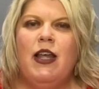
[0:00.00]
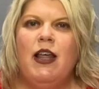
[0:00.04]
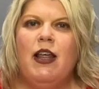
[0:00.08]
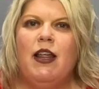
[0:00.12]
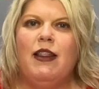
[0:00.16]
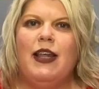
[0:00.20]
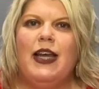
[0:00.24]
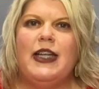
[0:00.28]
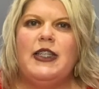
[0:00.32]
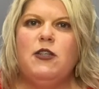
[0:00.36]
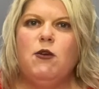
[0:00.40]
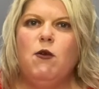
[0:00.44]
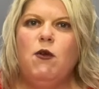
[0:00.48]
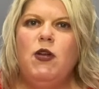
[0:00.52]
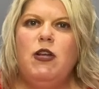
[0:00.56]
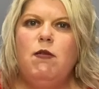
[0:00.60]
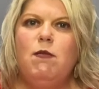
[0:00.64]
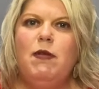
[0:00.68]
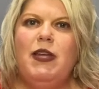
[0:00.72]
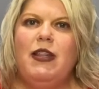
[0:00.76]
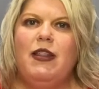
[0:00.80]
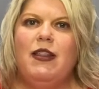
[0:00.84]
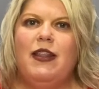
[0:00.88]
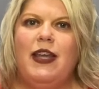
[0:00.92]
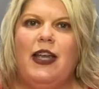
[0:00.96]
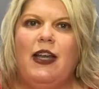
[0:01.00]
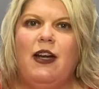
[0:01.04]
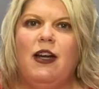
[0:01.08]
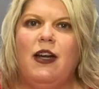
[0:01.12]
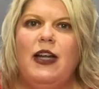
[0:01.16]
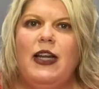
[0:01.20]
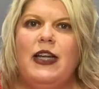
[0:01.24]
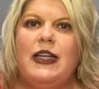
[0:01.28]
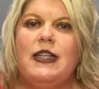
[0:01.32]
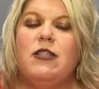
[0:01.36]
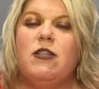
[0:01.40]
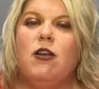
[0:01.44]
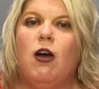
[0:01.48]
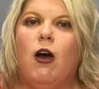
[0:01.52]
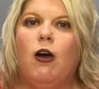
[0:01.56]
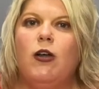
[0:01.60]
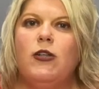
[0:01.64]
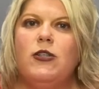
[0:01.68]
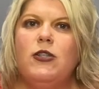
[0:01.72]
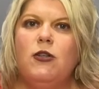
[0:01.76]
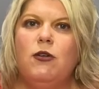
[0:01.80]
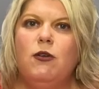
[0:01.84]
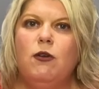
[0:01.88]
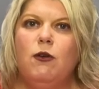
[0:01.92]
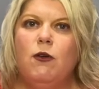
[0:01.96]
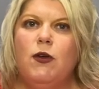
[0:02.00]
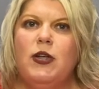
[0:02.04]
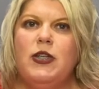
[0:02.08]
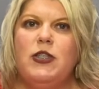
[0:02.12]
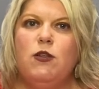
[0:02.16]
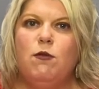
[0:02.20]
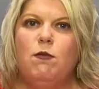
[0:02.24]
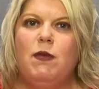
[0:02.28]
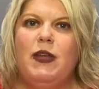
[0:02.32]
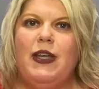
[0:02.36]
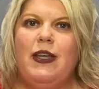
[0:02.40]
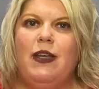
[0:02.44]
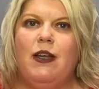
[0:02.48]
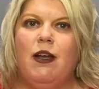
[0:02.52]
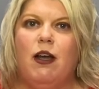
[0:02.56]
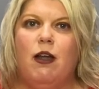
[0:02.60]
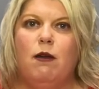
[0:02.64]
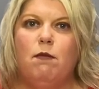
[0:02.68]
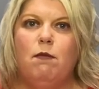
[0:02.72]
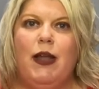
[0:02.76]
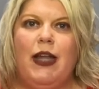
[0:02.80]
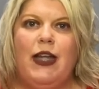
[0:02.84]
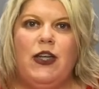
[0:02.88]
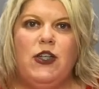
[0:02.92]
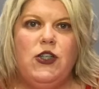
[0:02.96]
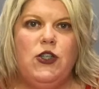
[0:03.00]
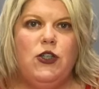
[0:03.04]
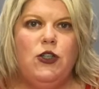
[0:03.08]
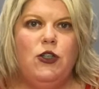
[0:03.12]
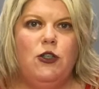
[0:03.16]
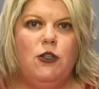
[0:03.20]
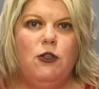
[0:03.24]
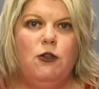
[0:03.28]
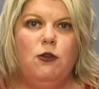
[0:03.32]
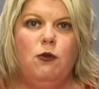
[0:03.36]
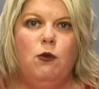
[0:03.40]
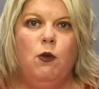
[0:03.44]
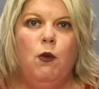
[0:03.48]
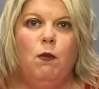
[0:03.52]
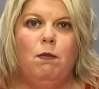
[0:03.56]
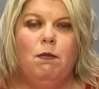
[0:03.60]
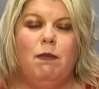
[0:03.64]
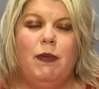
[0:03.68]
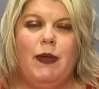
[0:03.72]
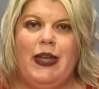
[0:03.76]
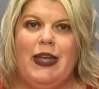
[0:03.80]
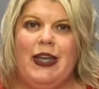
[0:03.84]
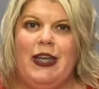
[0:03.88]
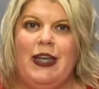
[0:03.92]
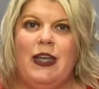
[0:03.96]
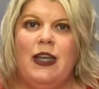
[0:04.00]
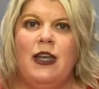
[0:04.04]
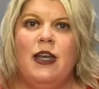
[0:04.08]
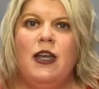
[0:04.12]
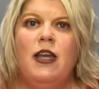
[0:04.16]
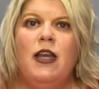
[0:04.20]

That's going to be there, and it's also going to be on page 2B.